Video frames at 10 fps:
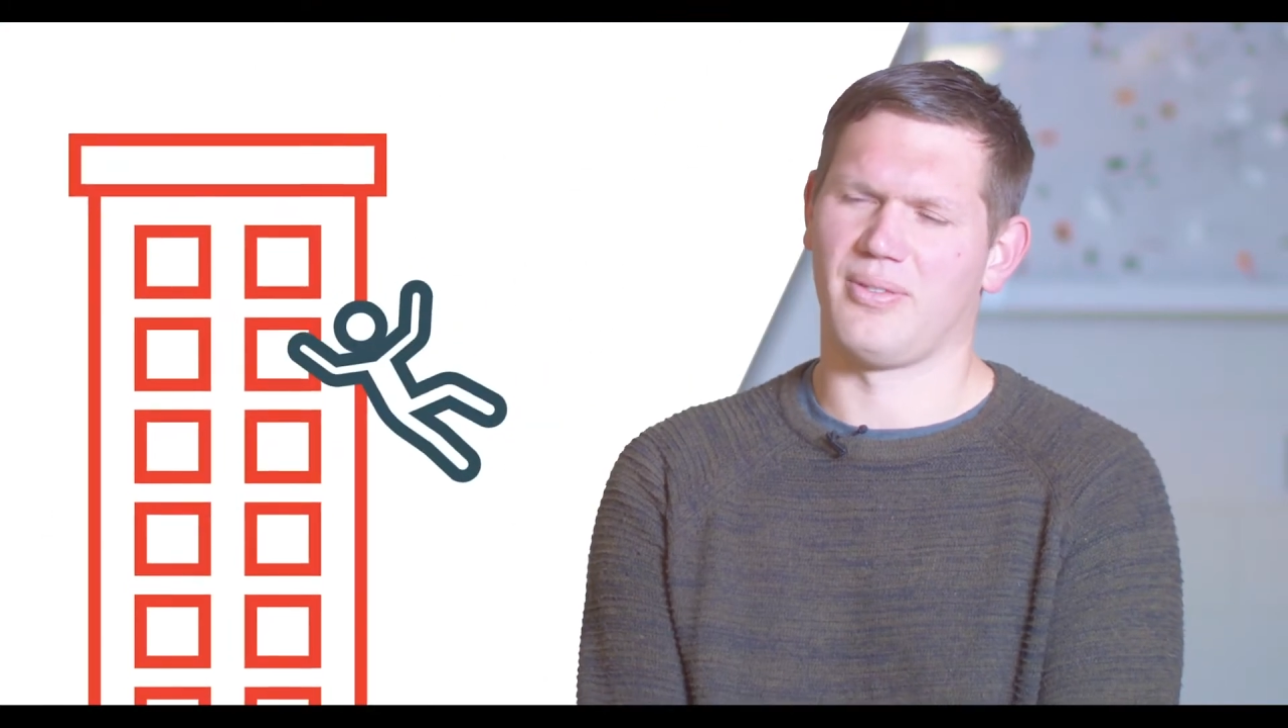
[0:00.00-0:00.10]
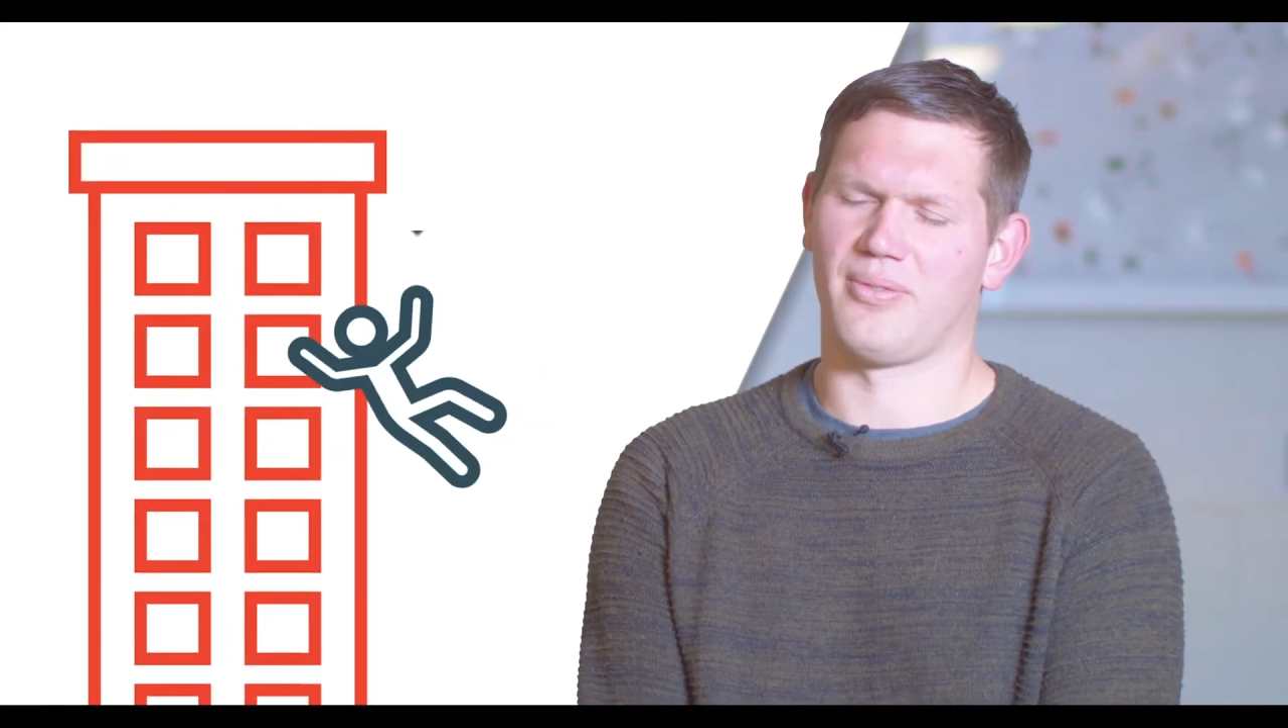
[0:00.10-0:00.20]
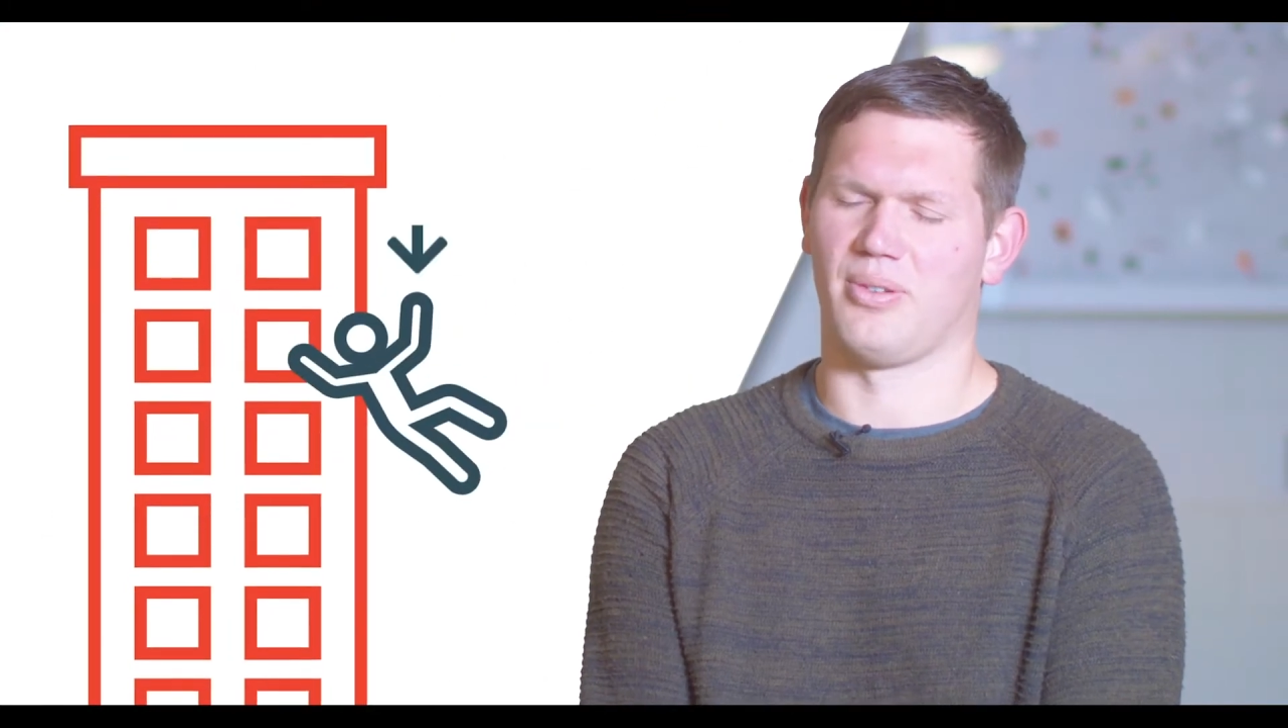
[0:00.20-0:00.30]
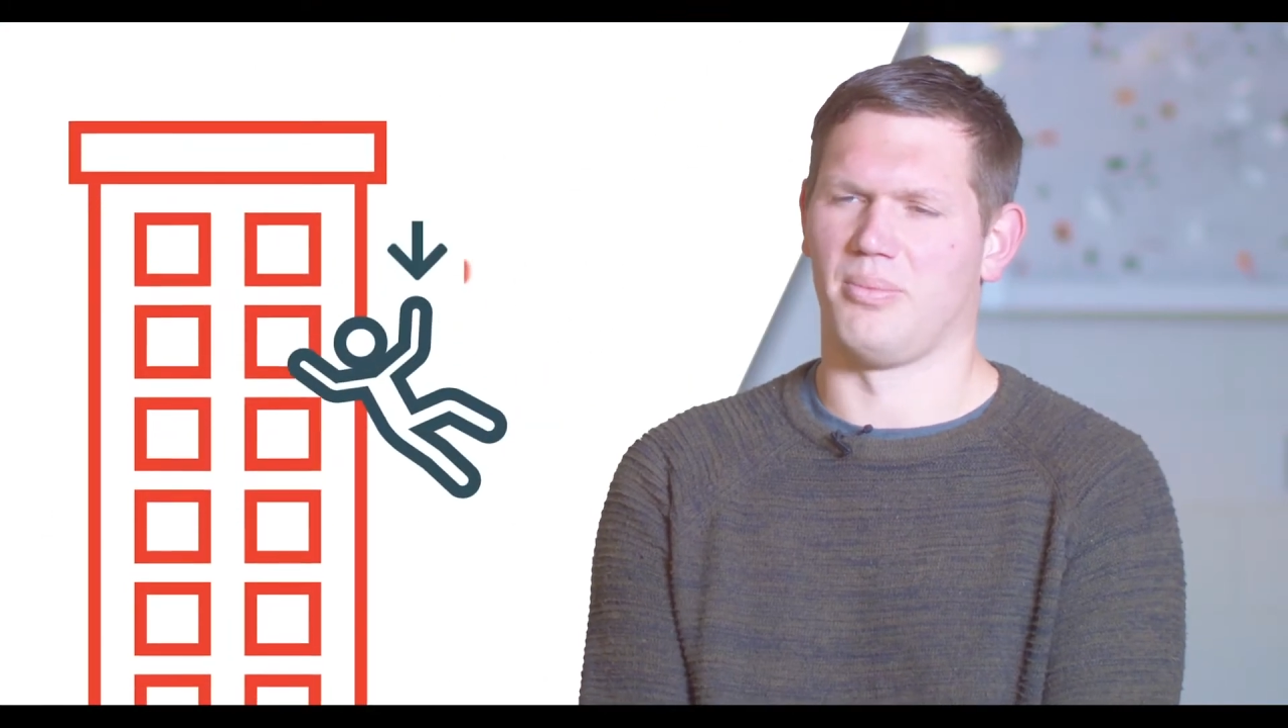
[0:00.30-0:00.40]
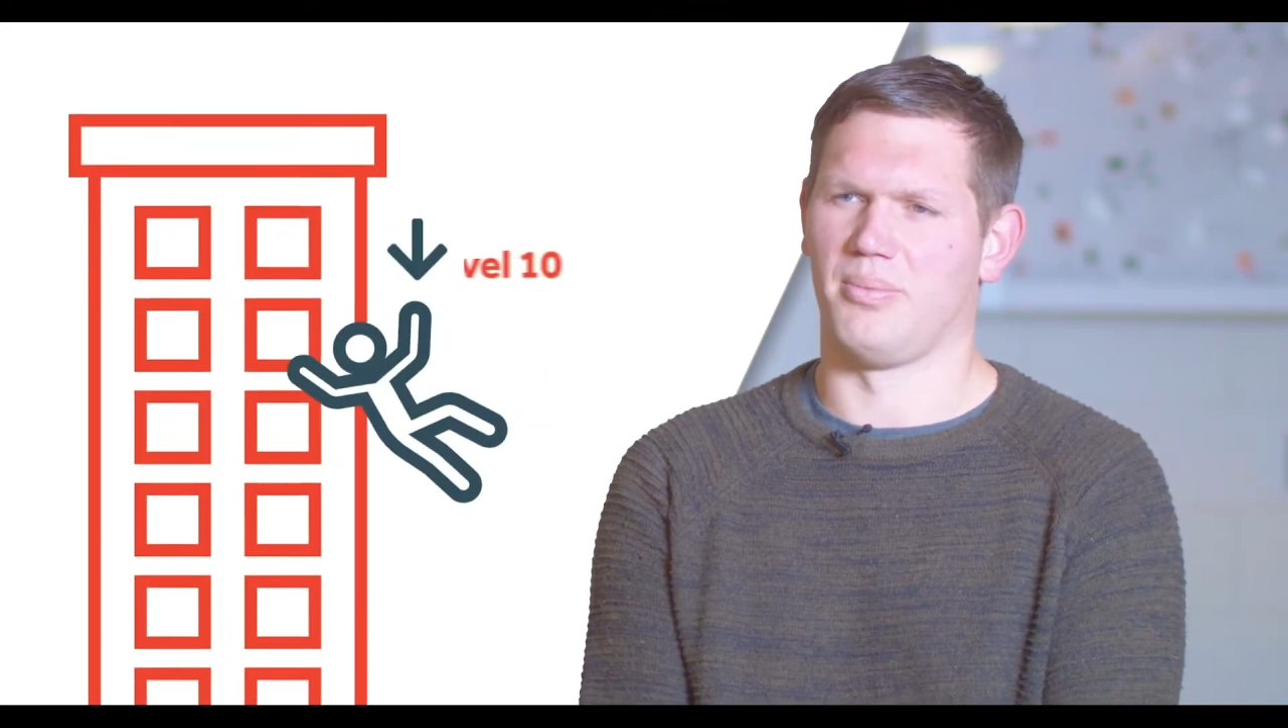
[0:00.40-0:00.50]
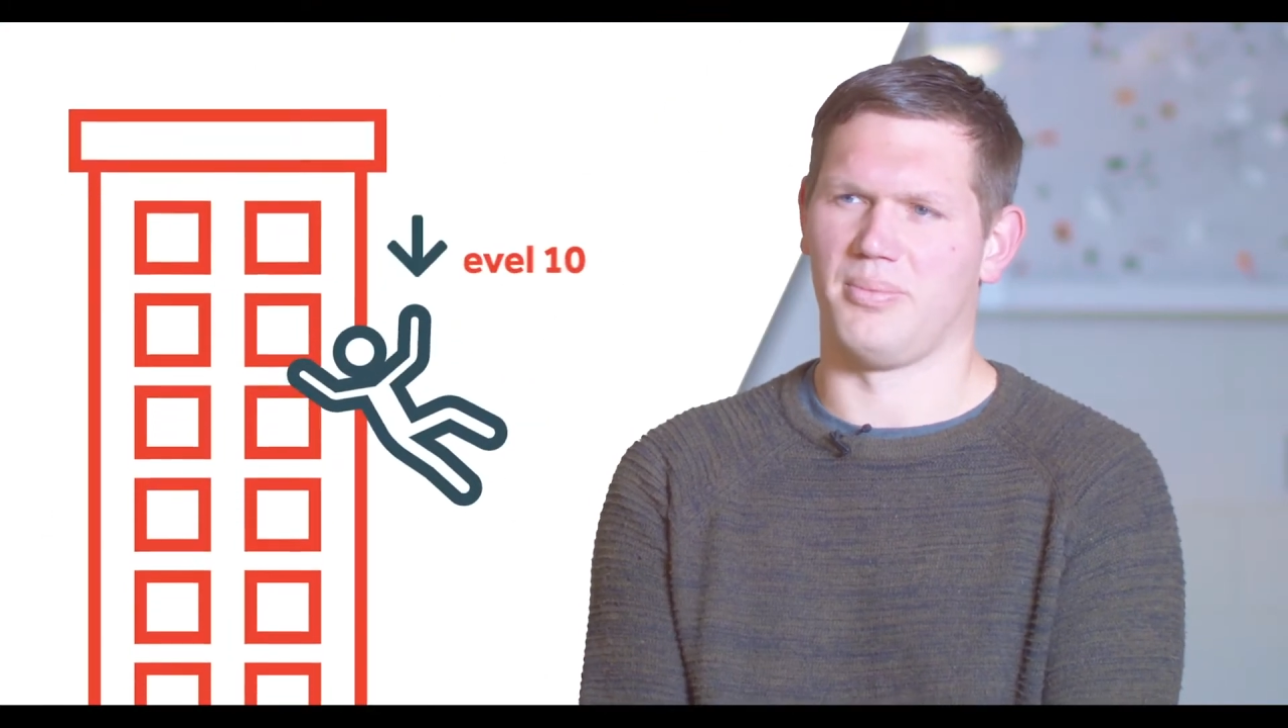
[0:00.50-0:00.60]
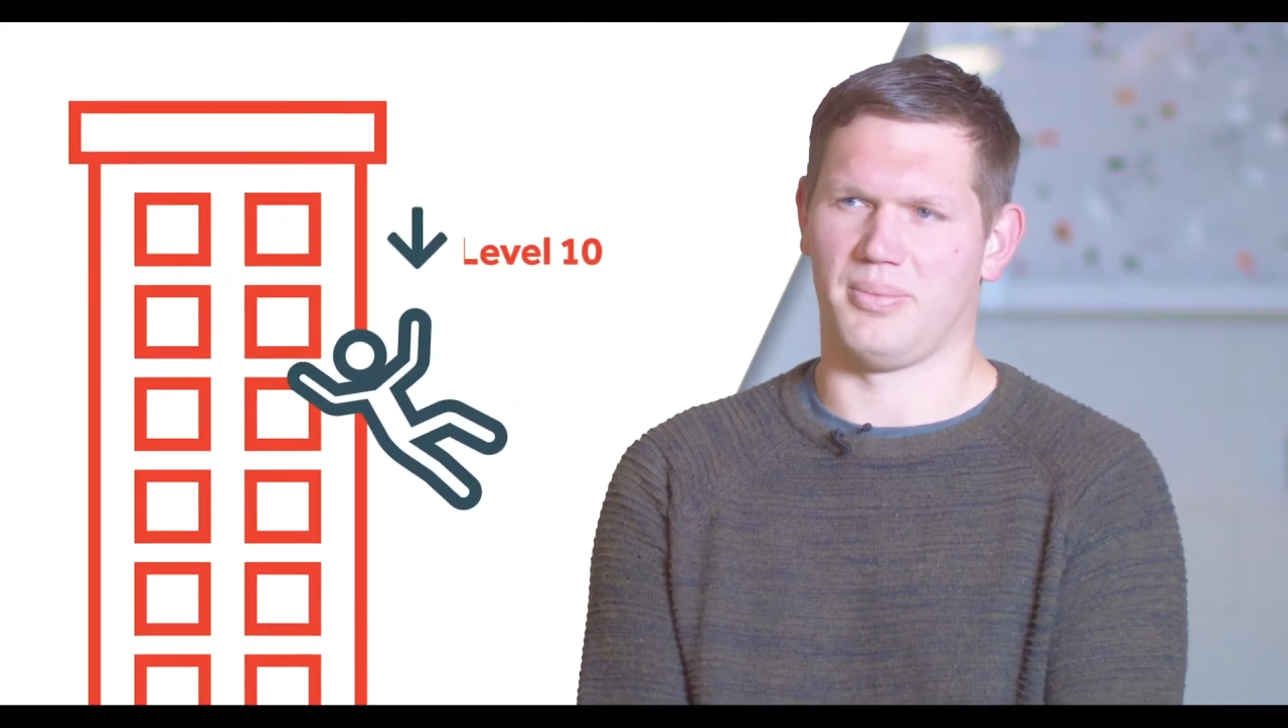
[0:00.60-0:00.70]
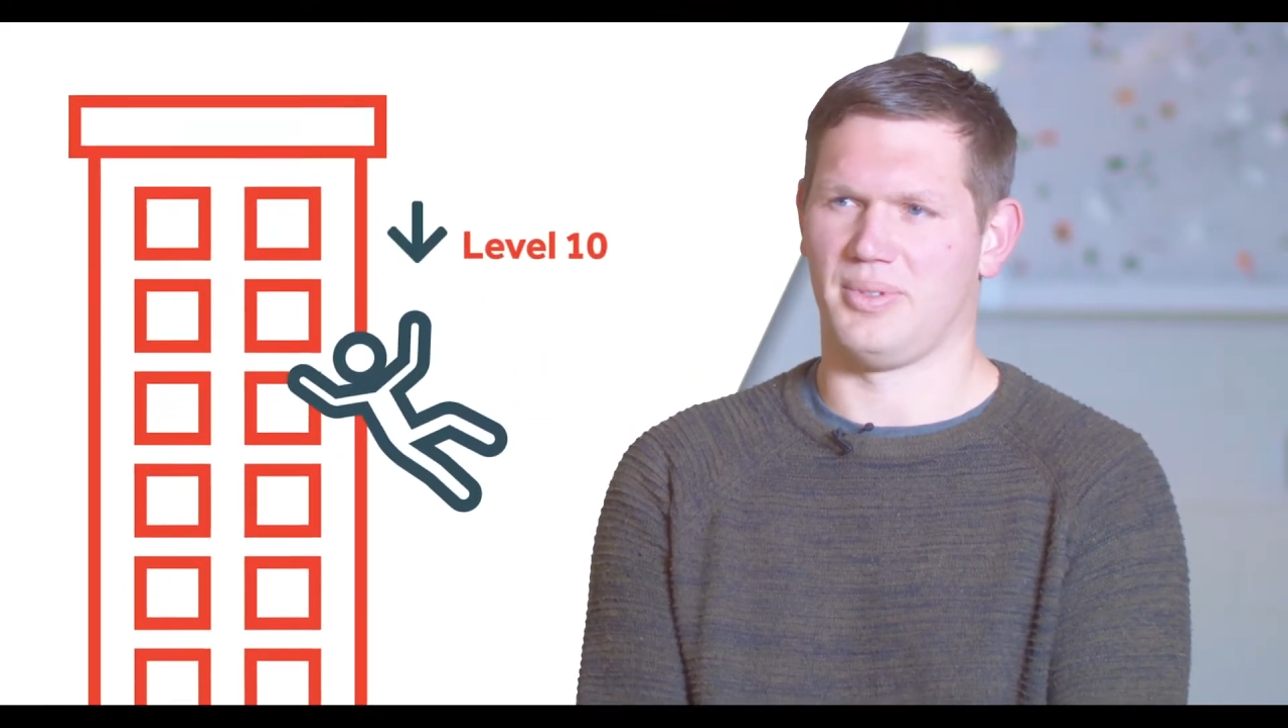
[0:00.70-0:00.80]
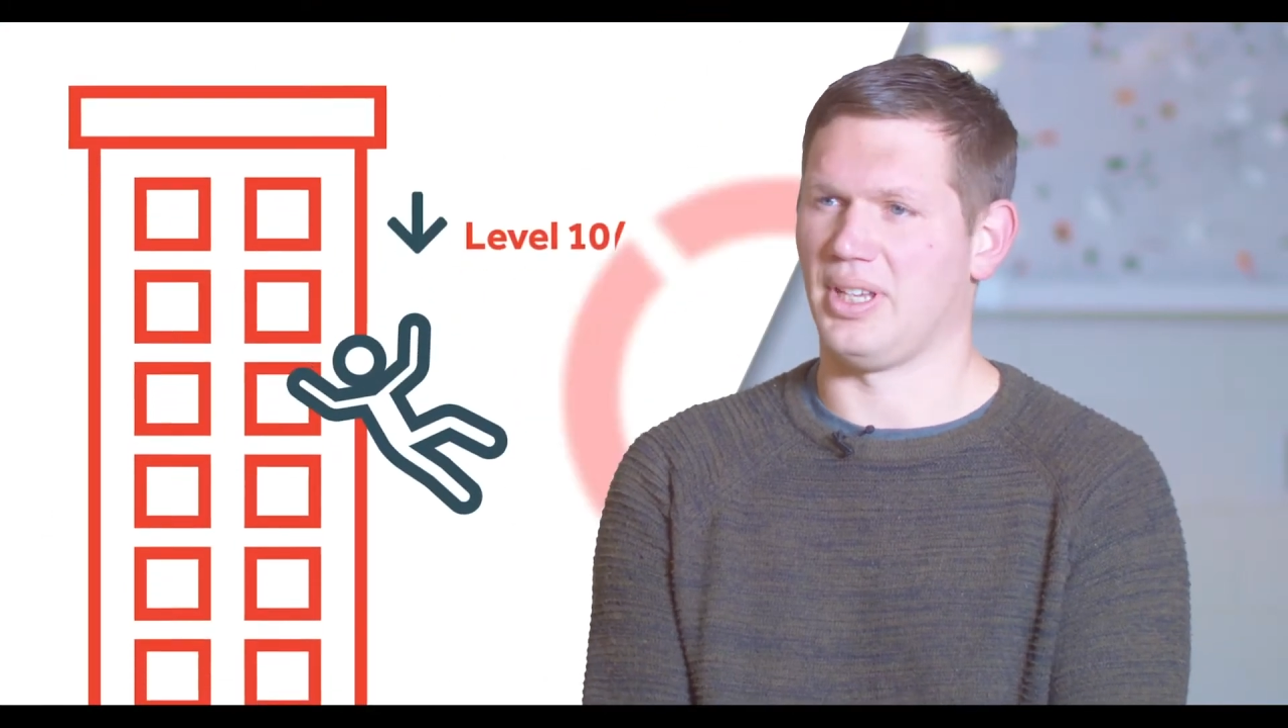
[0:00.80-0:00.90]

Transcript: from